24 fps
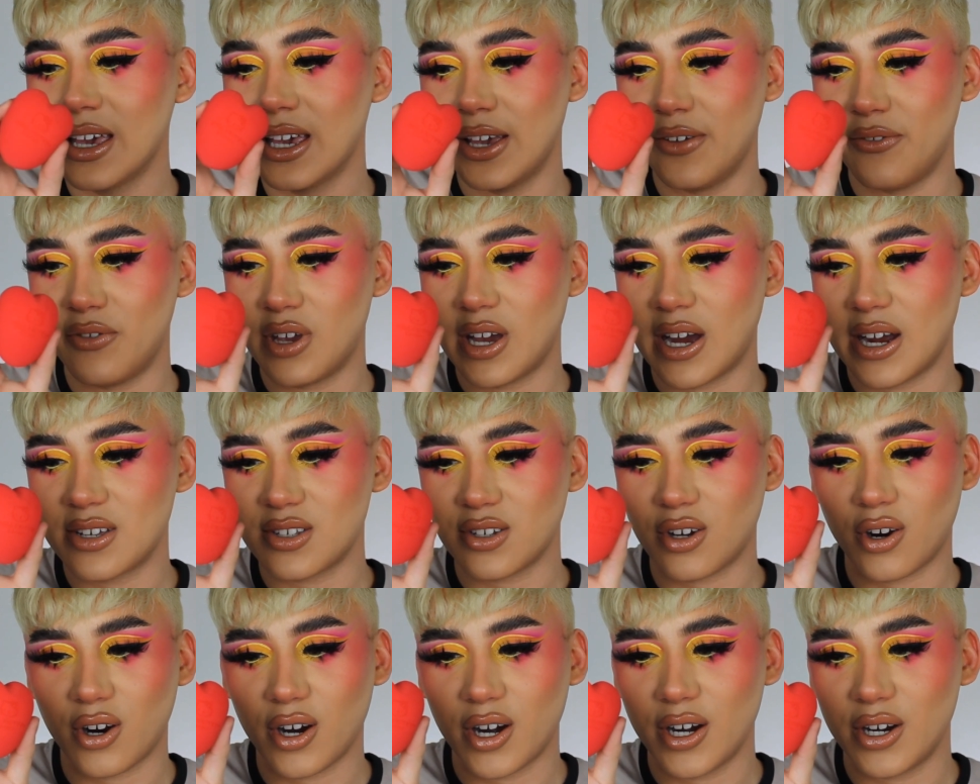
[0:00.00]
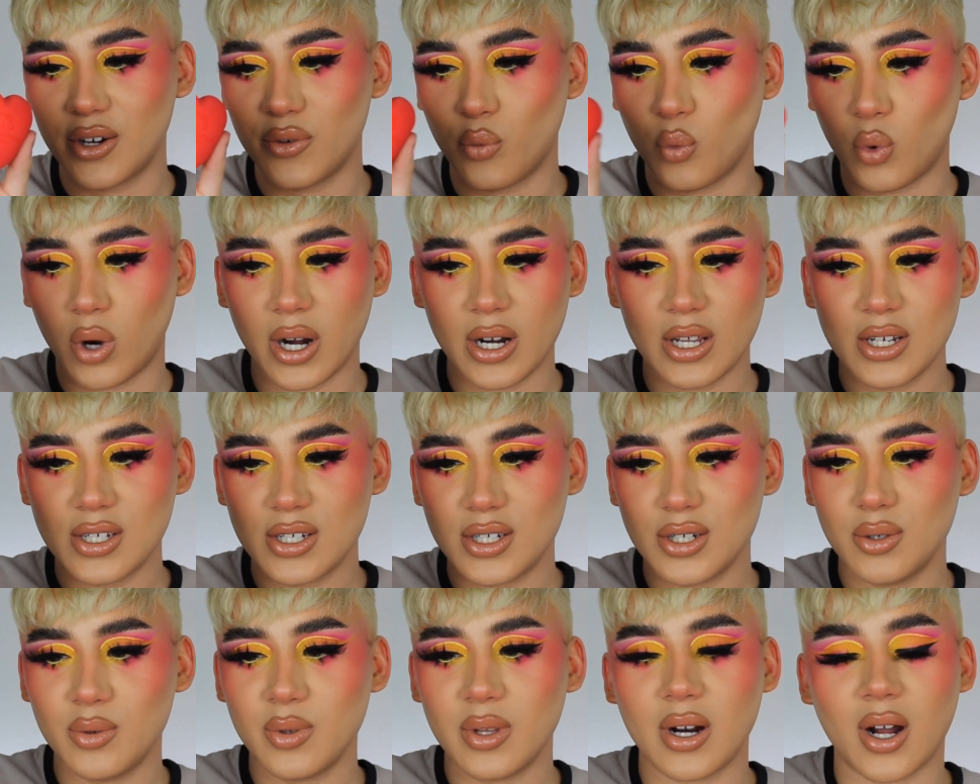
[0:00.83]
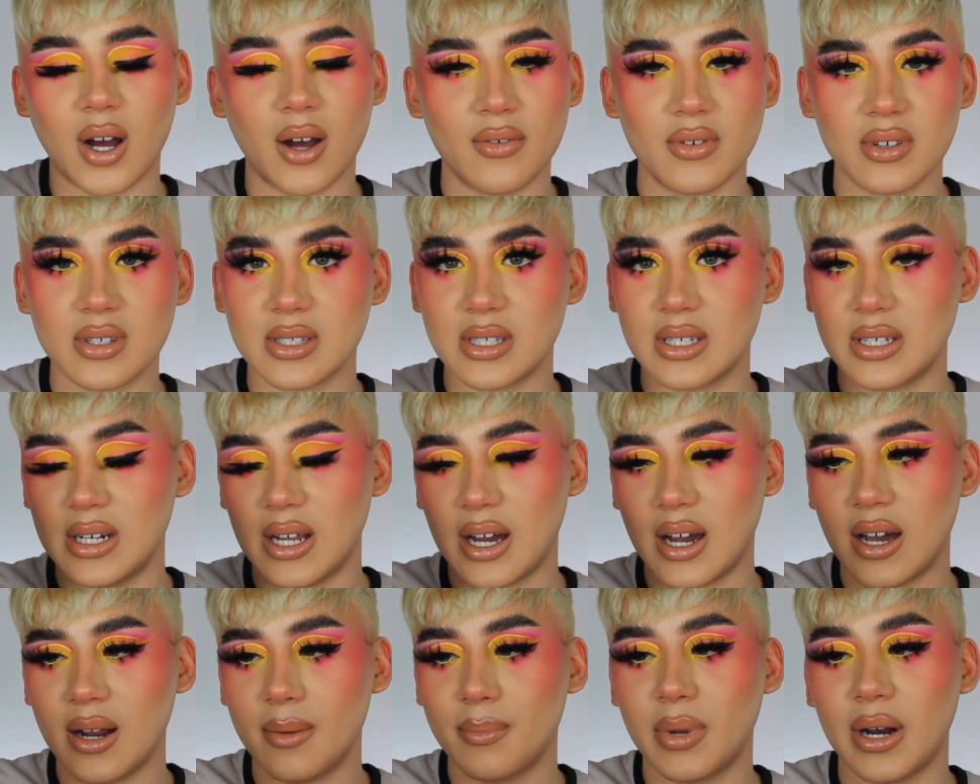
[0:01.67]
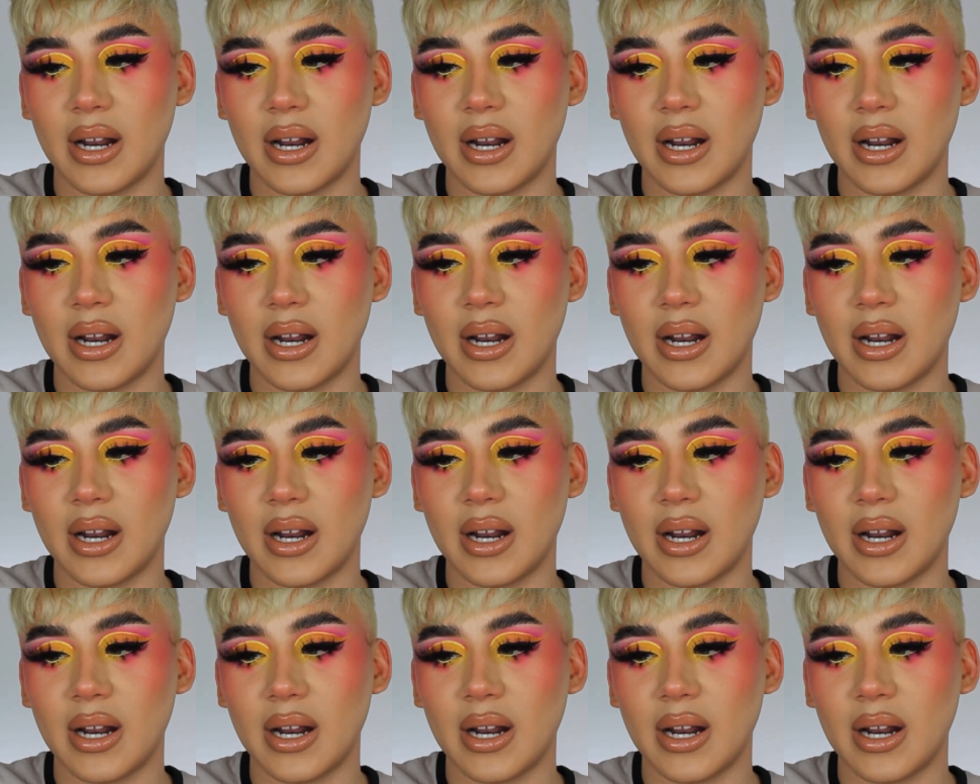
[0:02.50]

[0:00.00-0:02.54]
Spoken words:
If you guys aren't wanting to, then obviously not,